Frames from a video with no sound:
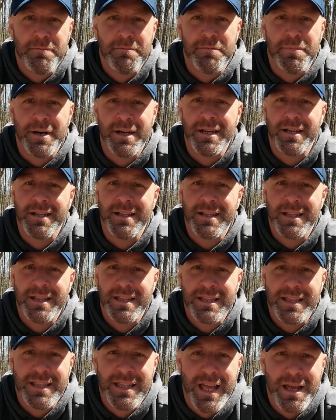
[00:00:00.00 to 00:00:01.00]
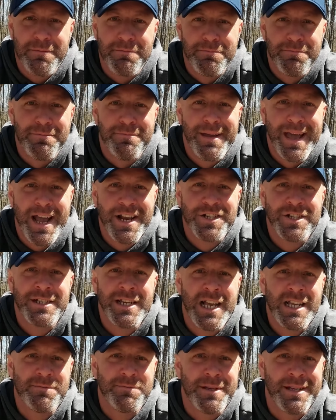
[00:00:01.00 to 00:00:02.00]
But that
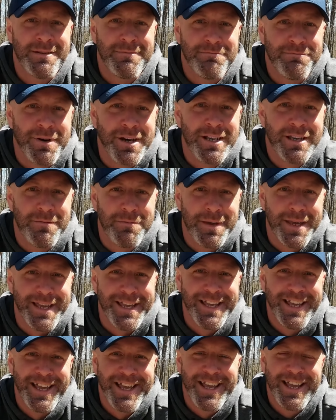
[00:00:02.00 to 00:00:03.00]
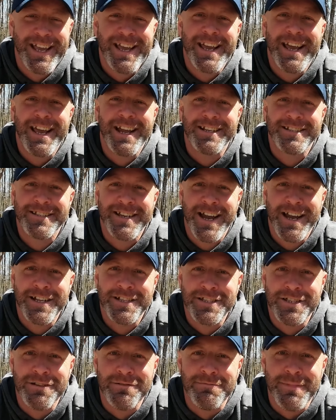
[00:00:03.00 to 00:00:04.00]
passion has been bugging me, and I
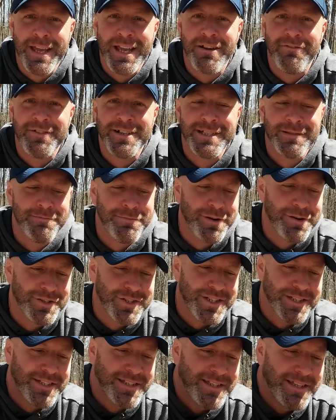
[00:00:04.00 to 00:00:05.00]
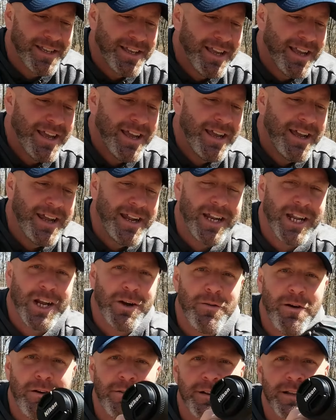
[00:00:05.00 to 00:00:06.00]
decided to make a recent purchase and to
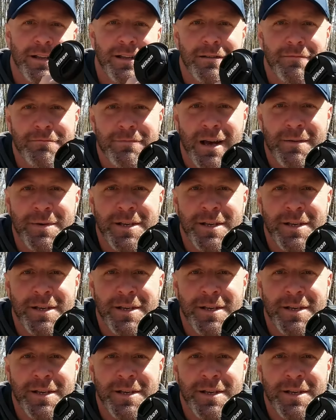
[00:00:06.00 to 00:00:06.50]
go out, buy